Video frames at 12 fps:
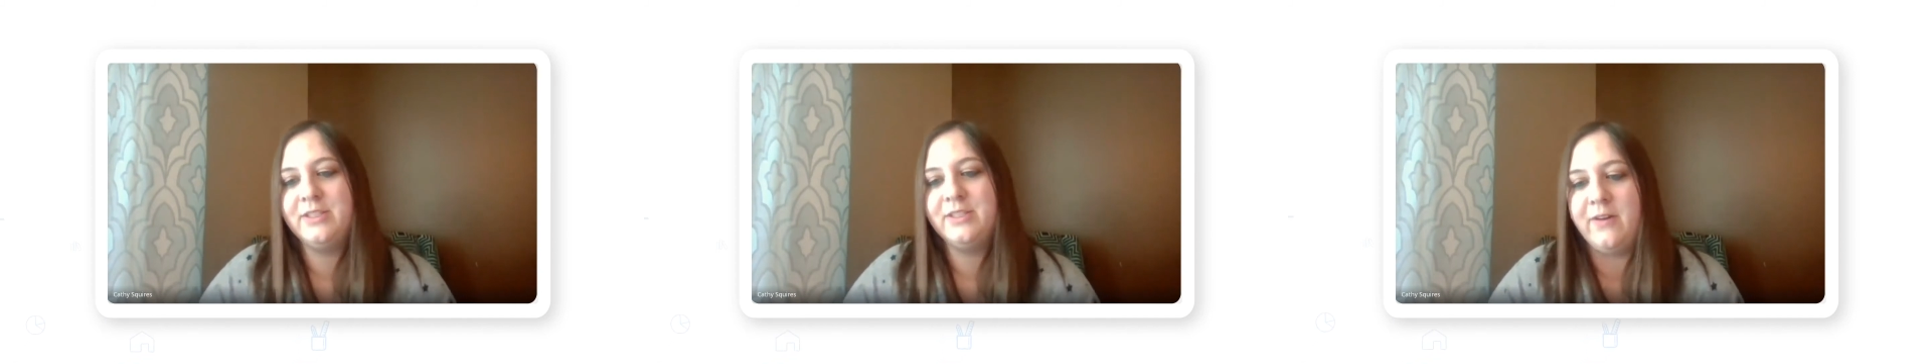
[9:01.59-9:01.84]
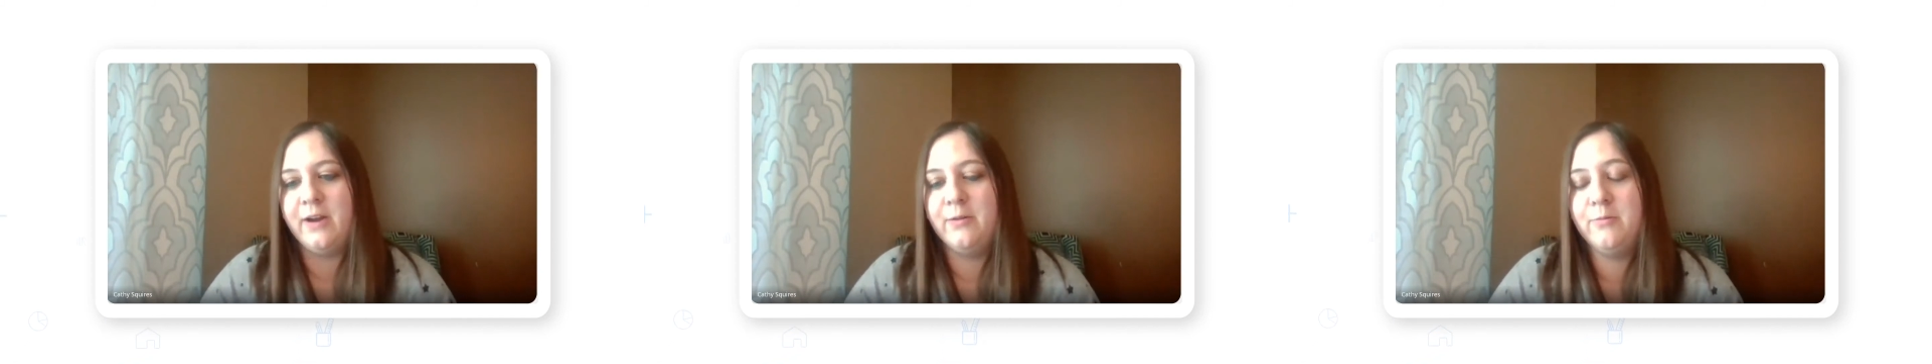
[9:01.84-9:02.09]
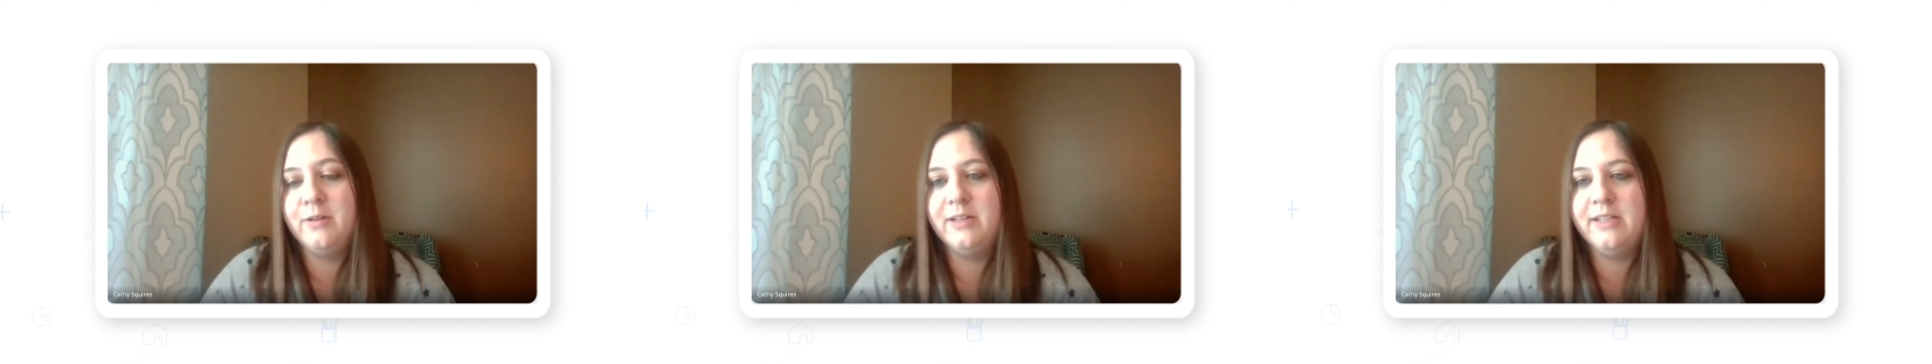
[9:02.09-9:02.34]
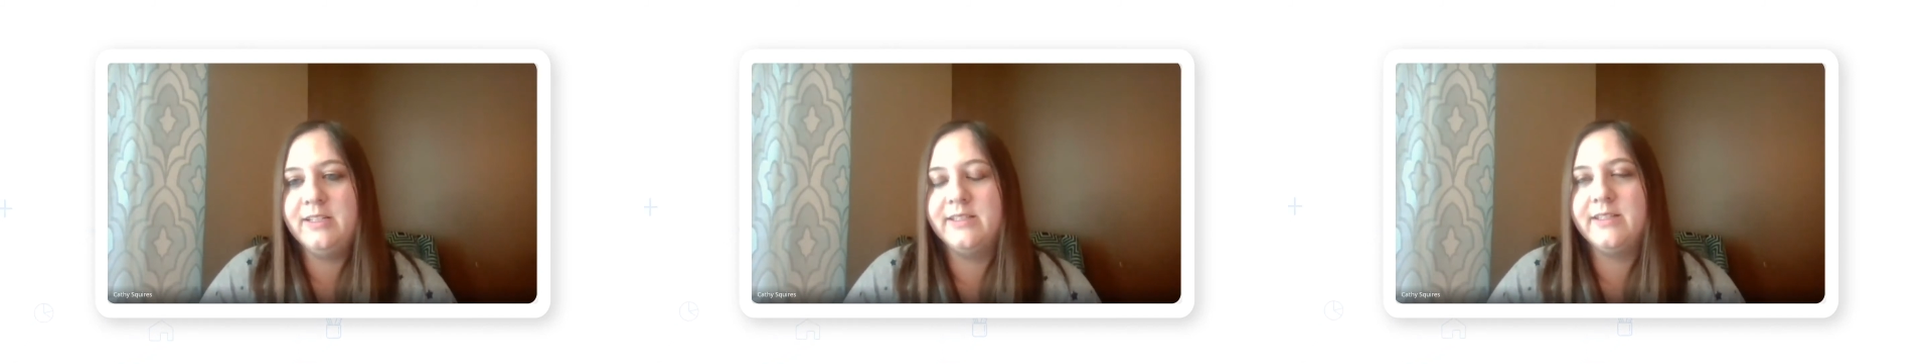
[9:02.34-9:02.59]
find what it
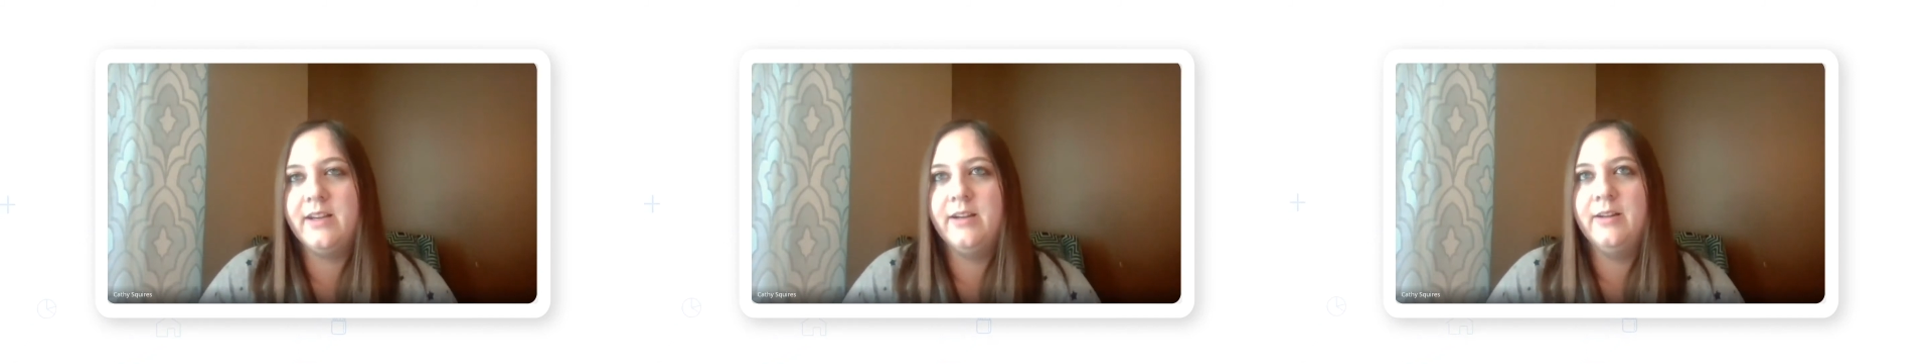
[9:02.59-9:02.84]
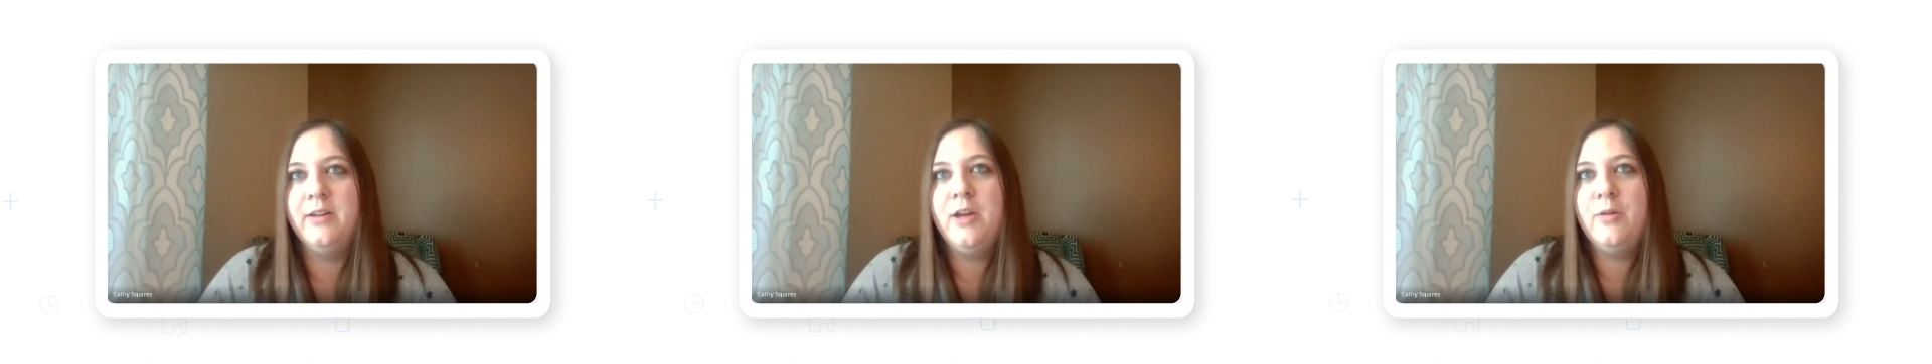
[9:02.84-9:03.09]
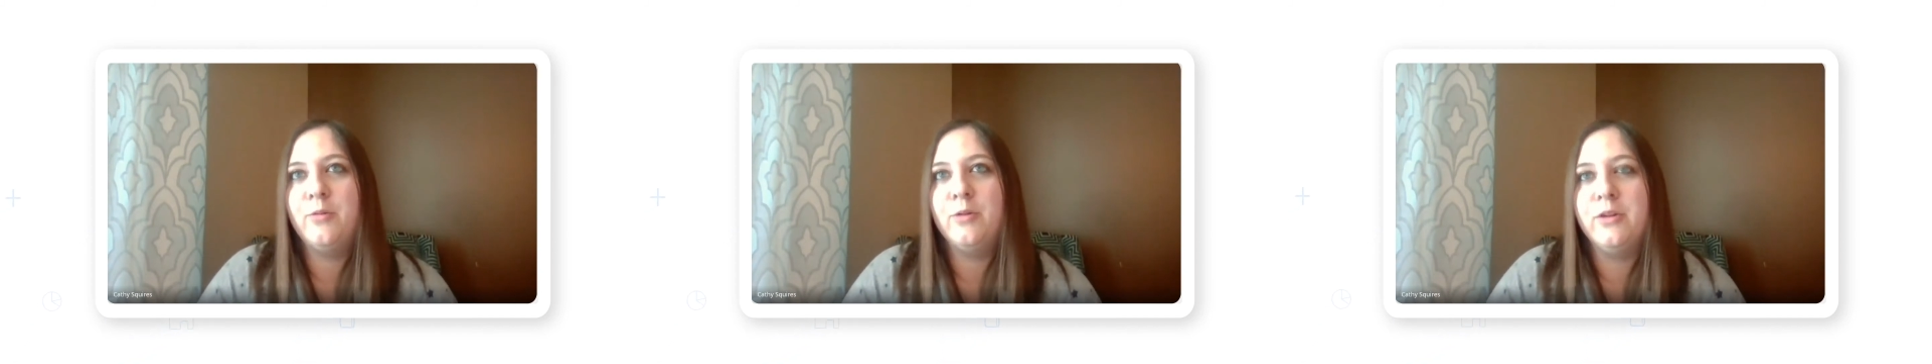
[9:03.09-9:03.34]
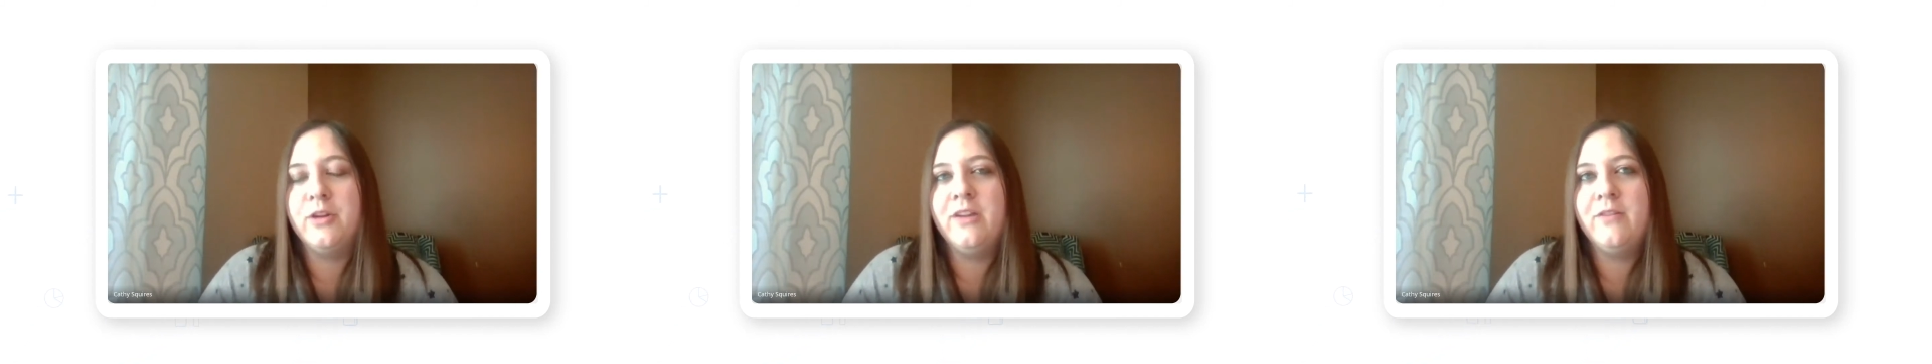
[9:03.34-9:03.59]
is we're
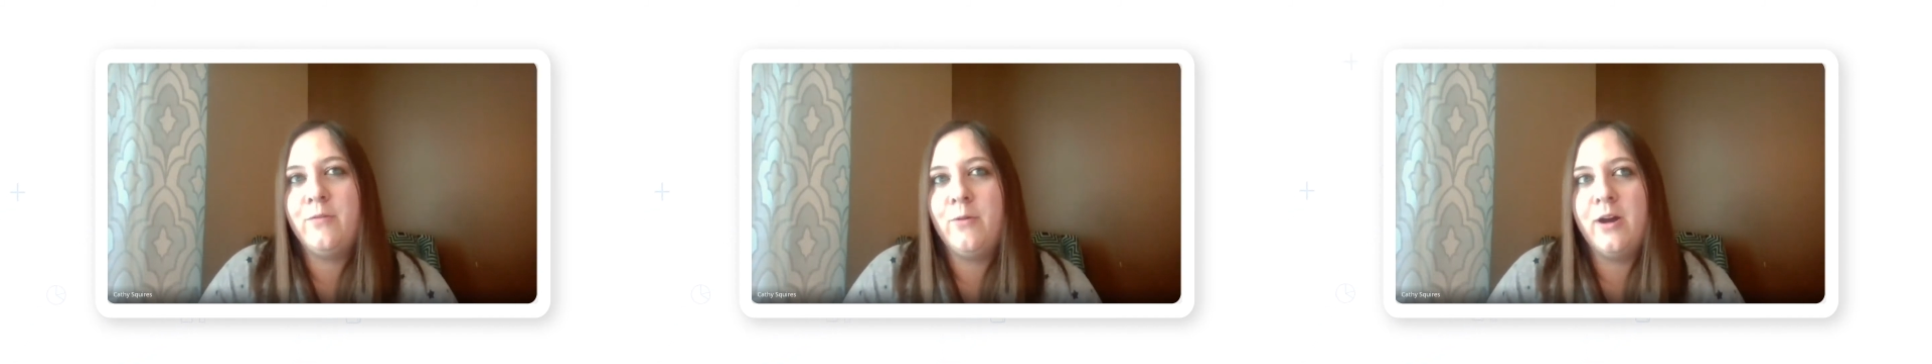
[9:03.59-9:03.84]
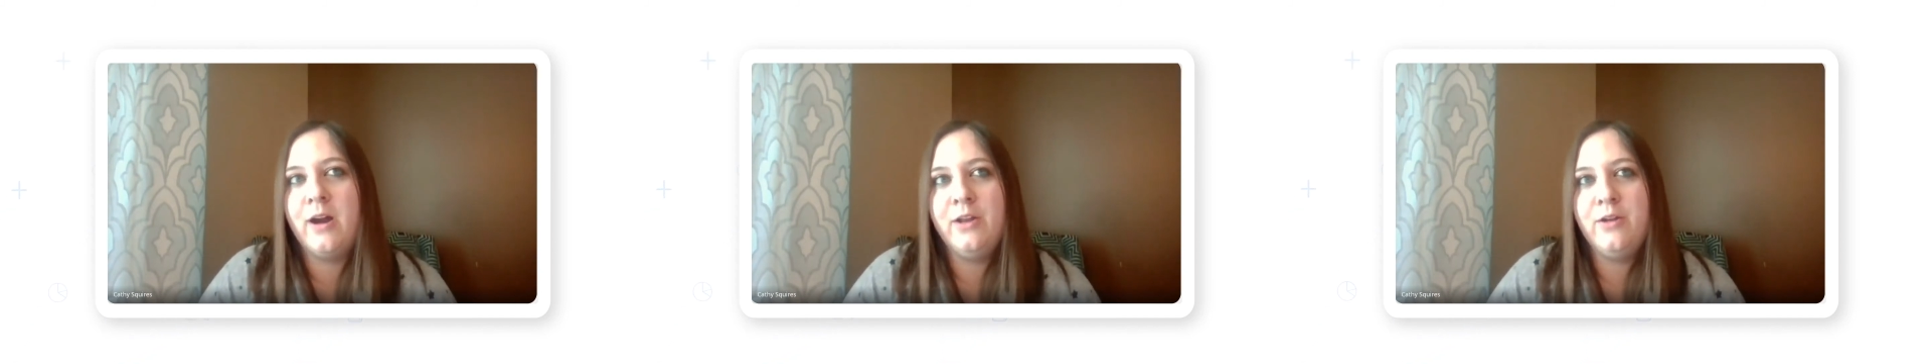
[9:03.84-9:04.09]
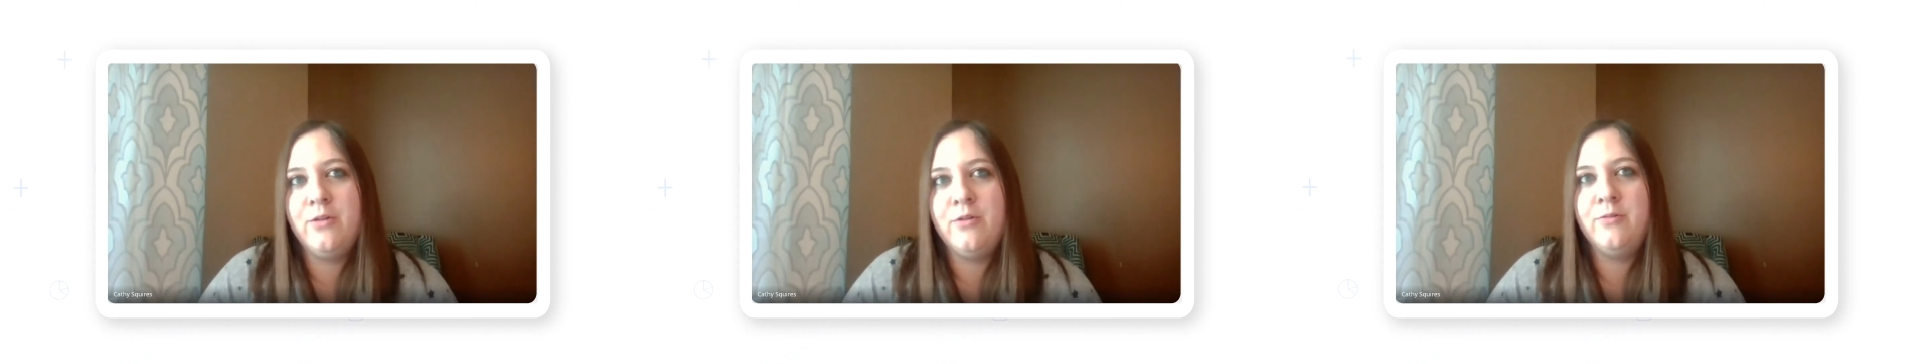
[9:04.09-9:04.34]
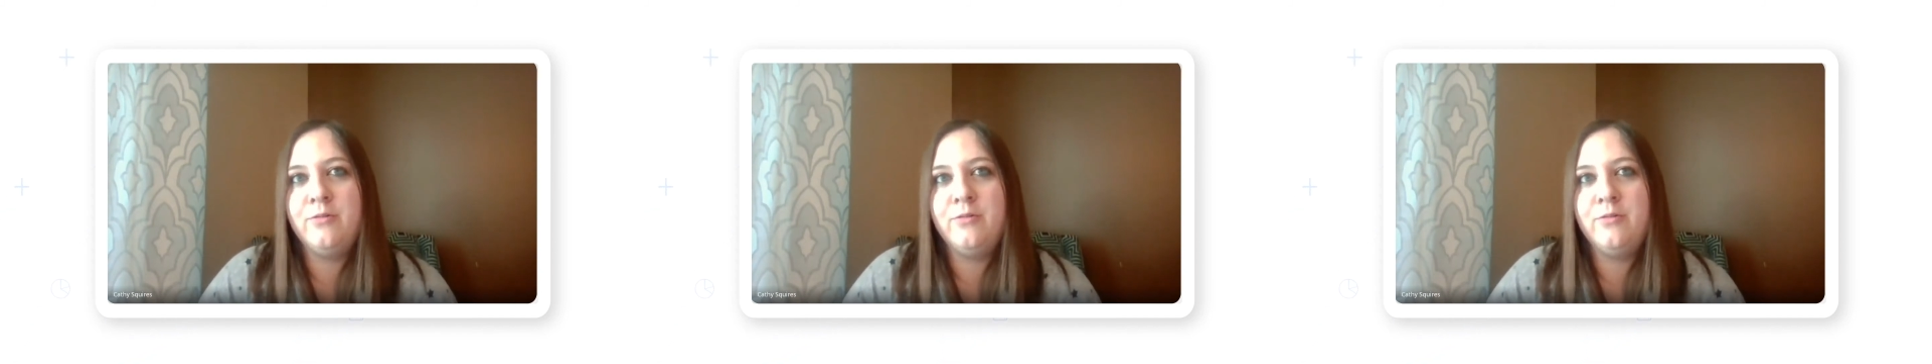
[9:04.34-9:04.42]
looking for. I know